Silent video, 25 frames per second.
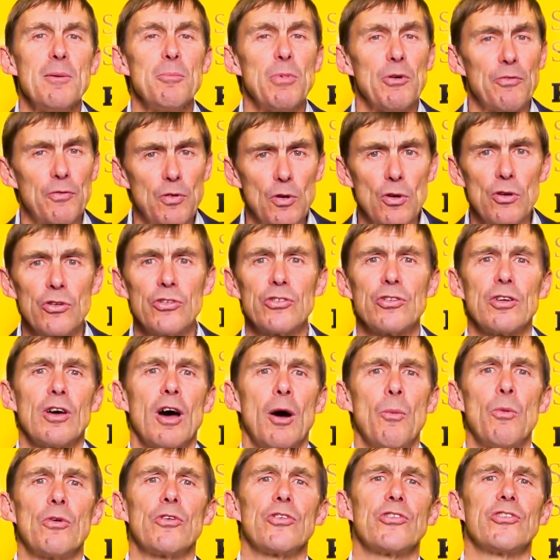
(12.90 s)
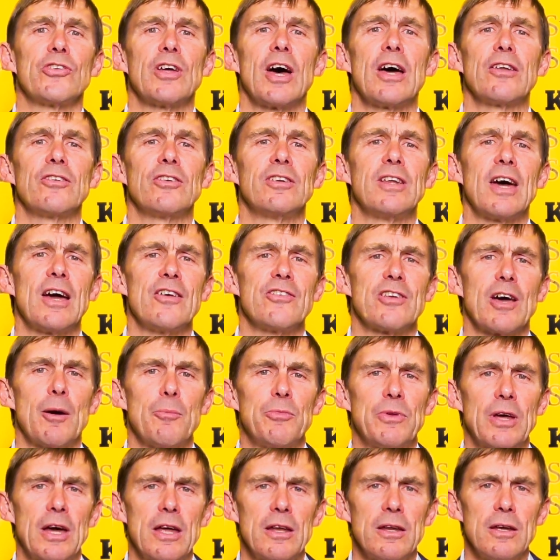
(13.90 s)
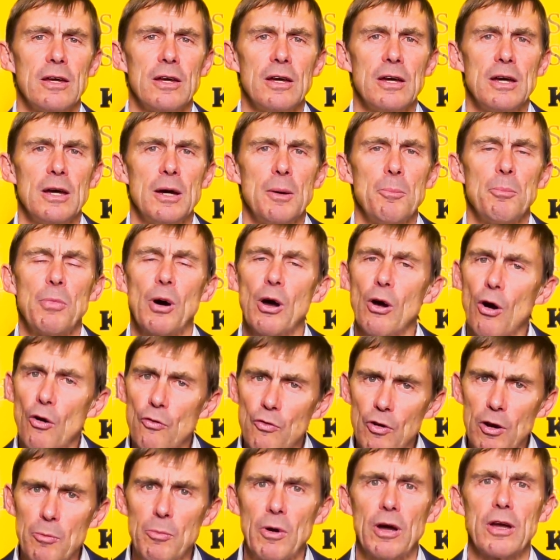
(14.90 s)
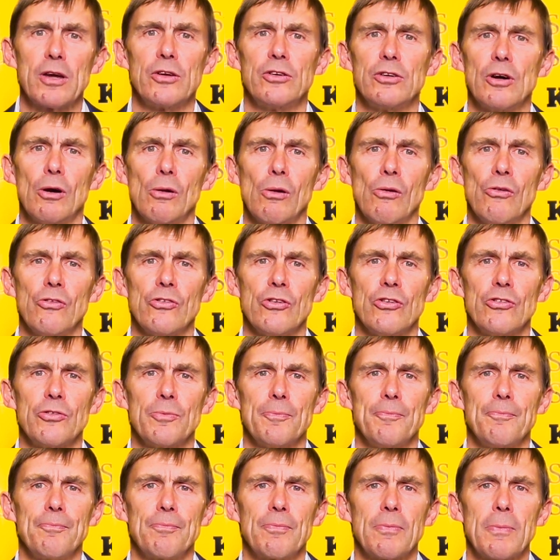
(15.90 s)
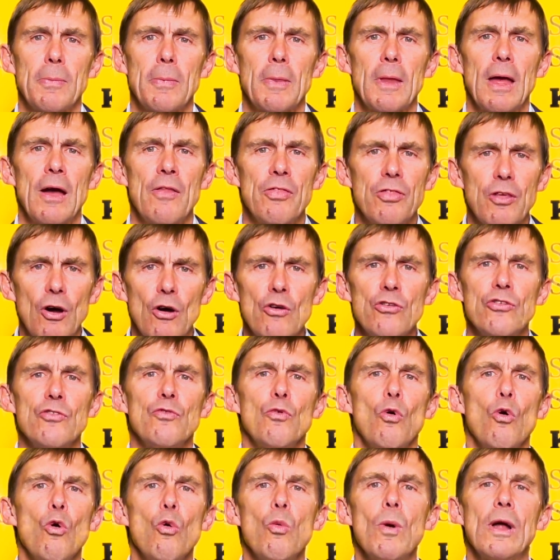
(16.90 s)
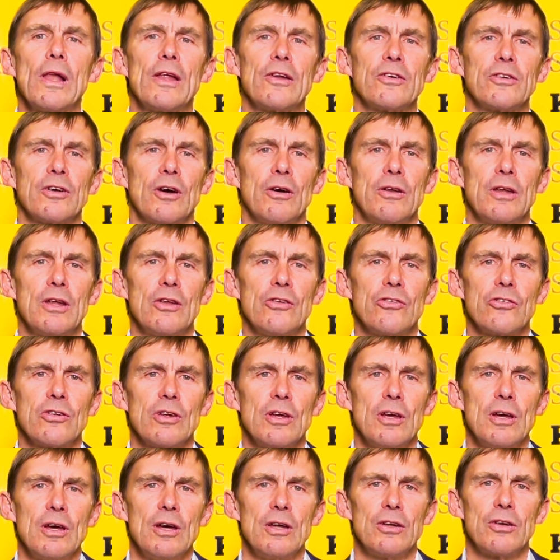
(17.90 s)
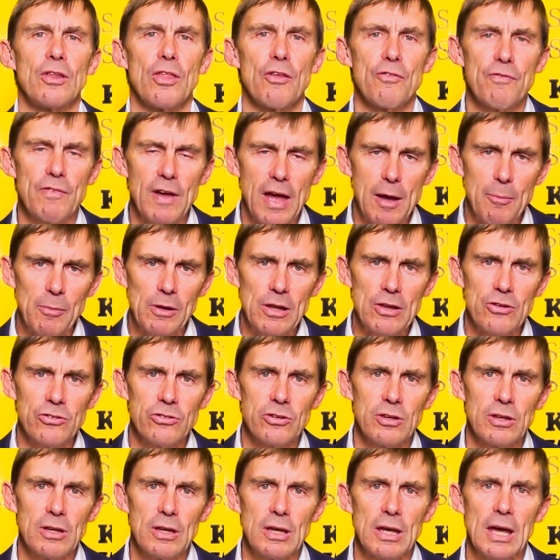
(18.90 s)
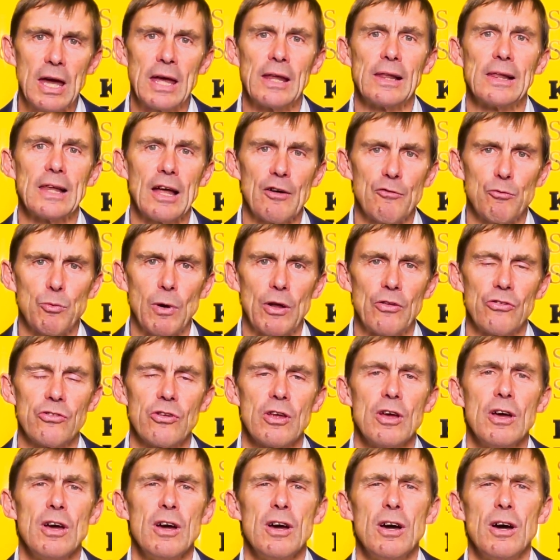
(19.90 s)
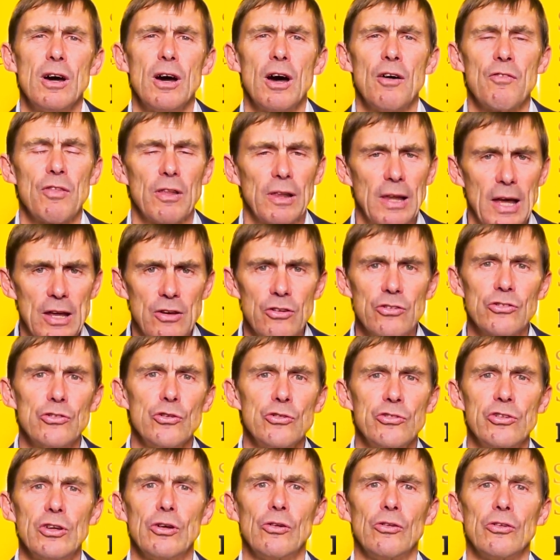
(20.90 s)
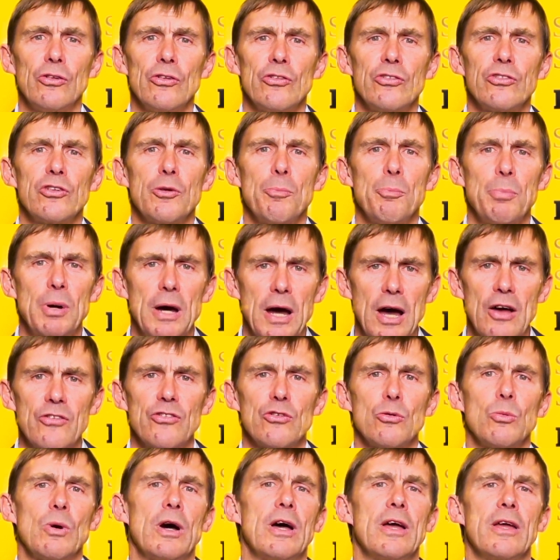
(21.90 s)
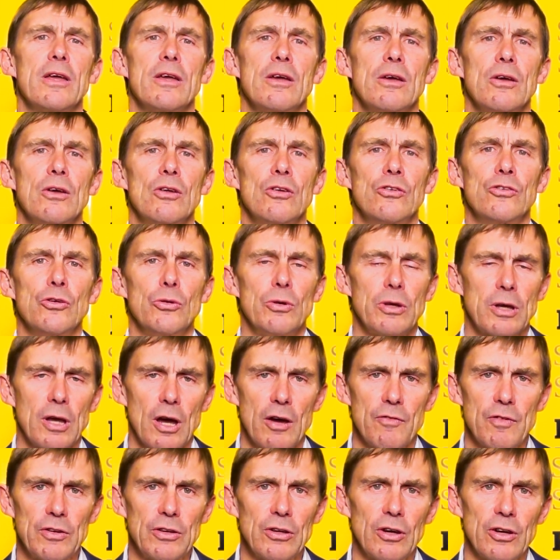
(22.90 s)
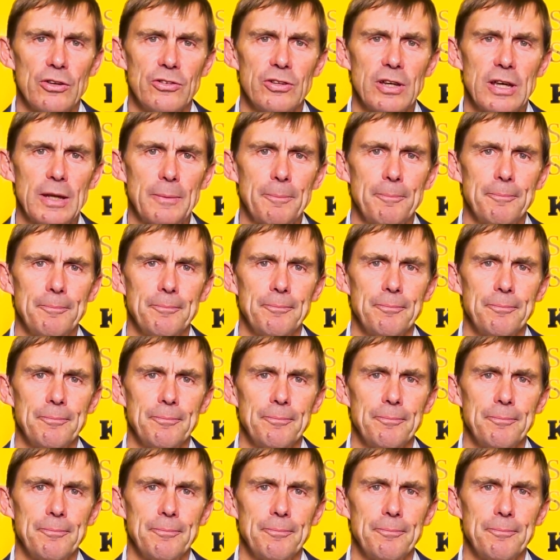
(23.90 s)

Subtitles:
But first I want to start today's update by offering my condolences, and those of all Wellingtonians, to the families and loved ones of the latest New Zealanders to pass away due to Covid-19.